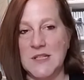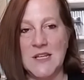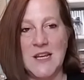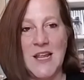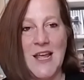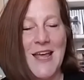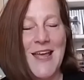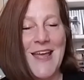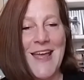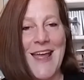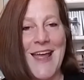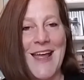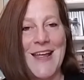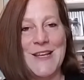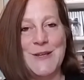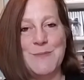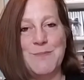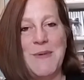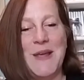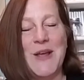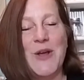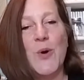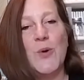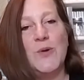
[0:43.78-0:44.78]
and make
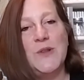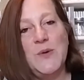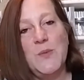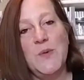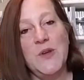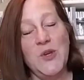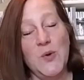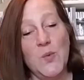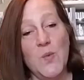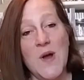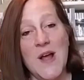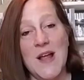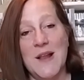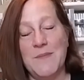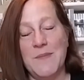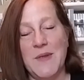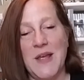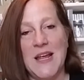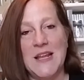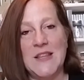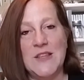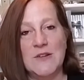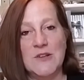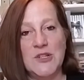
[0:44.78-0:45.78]
only what you want. And they're
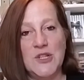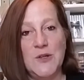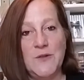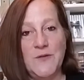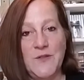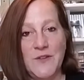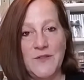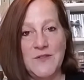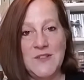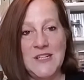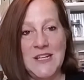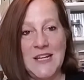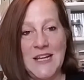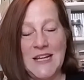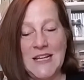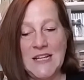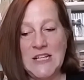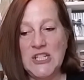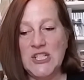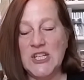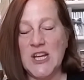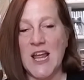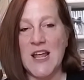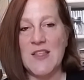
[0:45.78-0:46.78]
250 each,
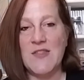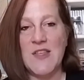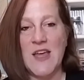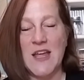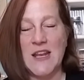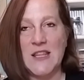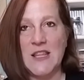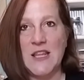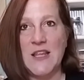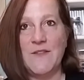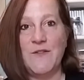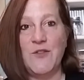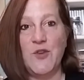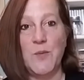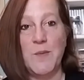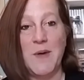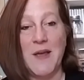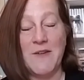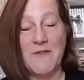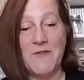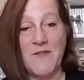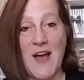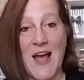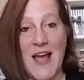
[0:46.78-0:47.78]
and then if you make
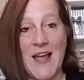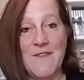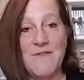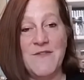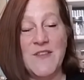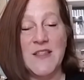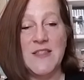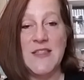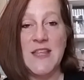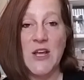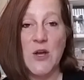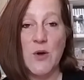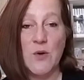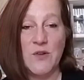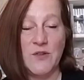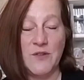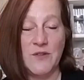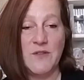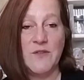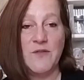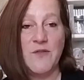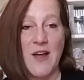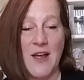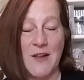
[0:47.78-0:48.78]
five, then they go to
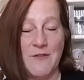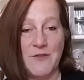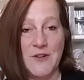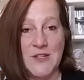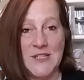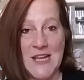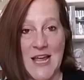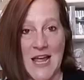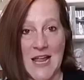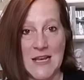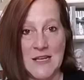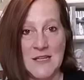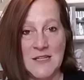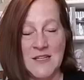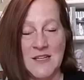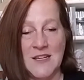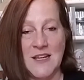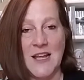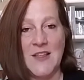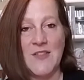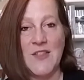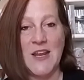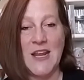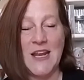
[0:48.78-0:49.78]
five for 10, and then
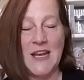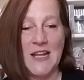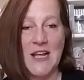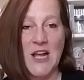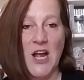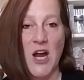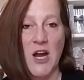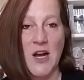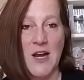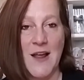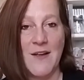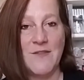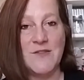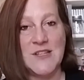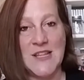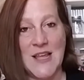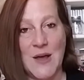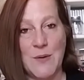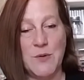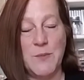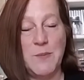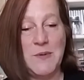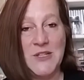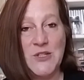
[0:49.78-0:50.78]
any card after that would be
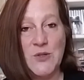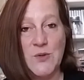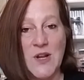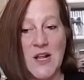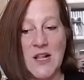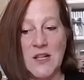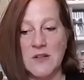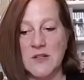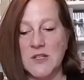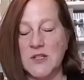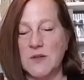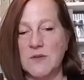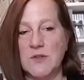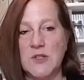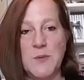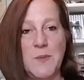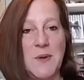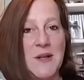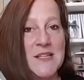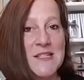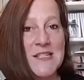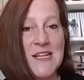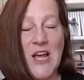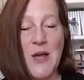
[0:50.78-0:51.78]
$2. So it depends on how
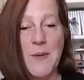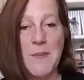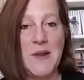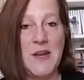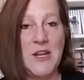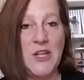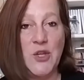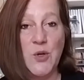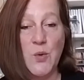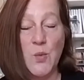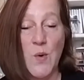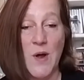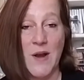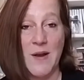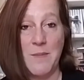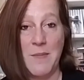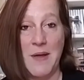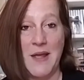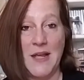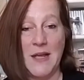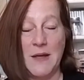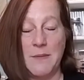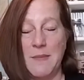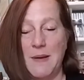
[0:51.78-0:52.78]
many you want to make.
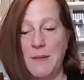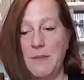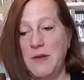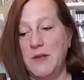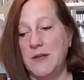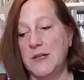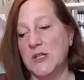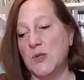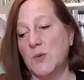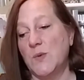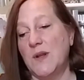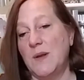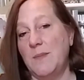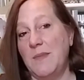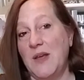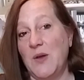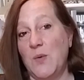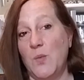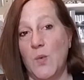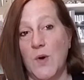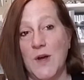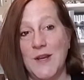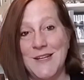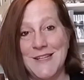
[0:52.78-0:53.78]
Maybe you just want to make one
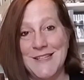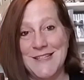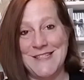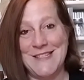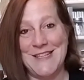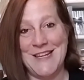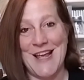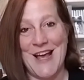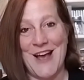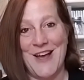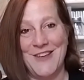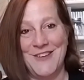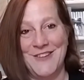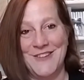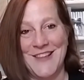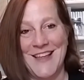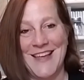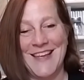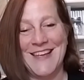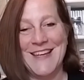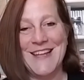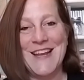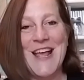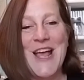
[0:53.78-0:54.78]
and see how you like it.
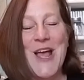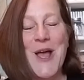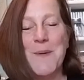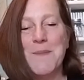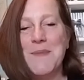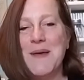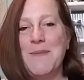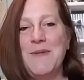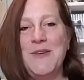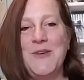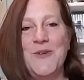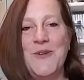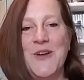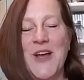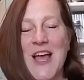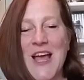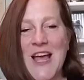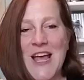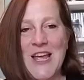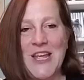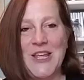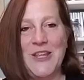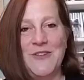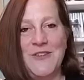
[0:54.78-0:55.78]
Maybe you, you
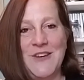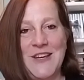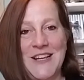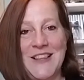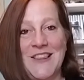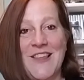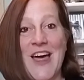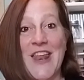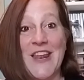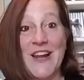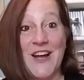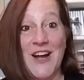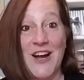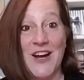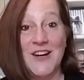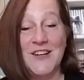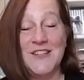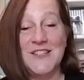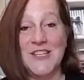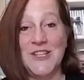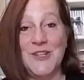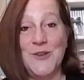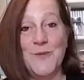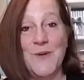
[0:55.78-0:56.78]
need a lot of cards and you
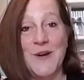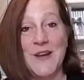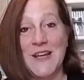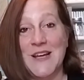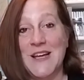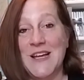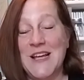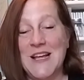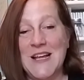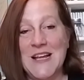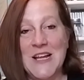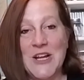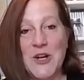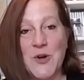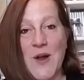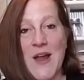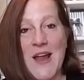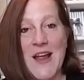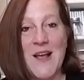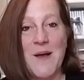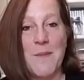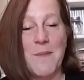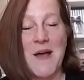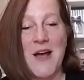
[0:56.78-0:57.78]
want to crank them
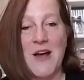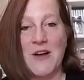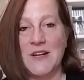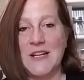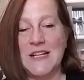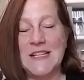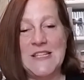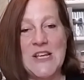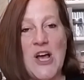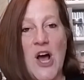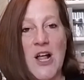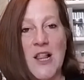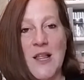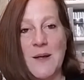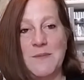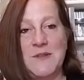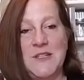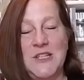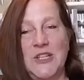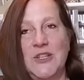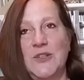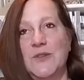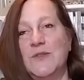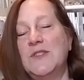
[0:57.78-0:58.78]
out. It's all up to you.
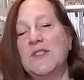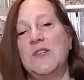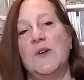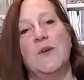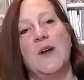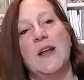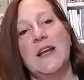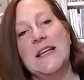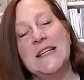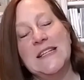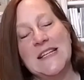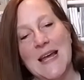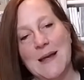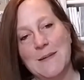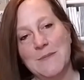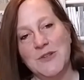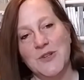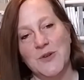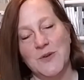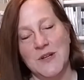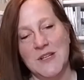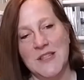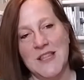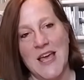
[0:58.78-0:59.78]
So anytime during
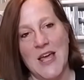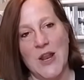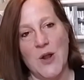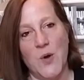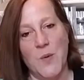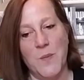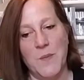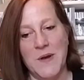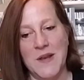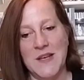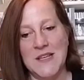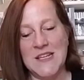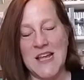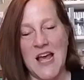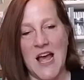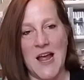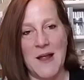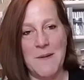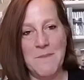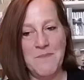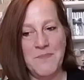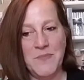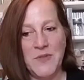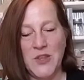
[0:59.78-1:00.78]
that open time,
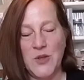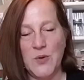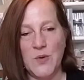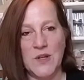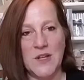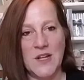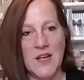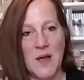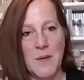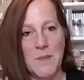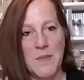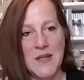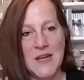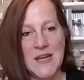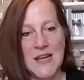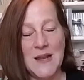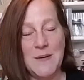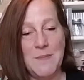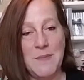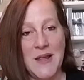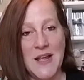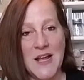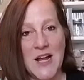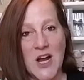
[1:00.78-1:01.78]
you can come in and make
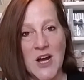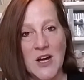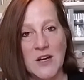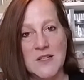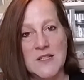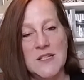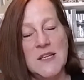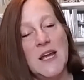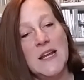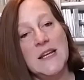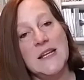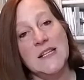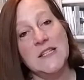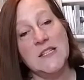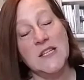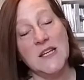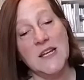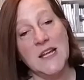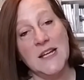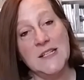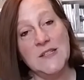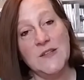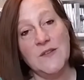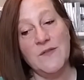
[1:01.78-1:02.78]
cards. And it's a nice
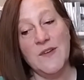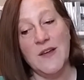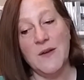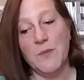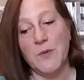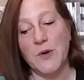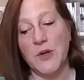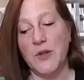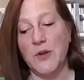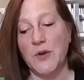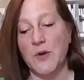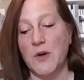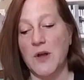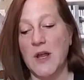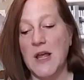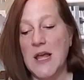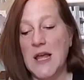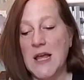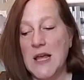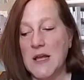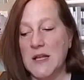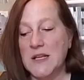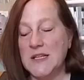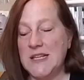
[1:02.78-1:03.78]
event where you're
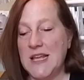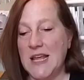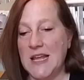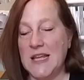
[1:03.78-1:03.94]
taking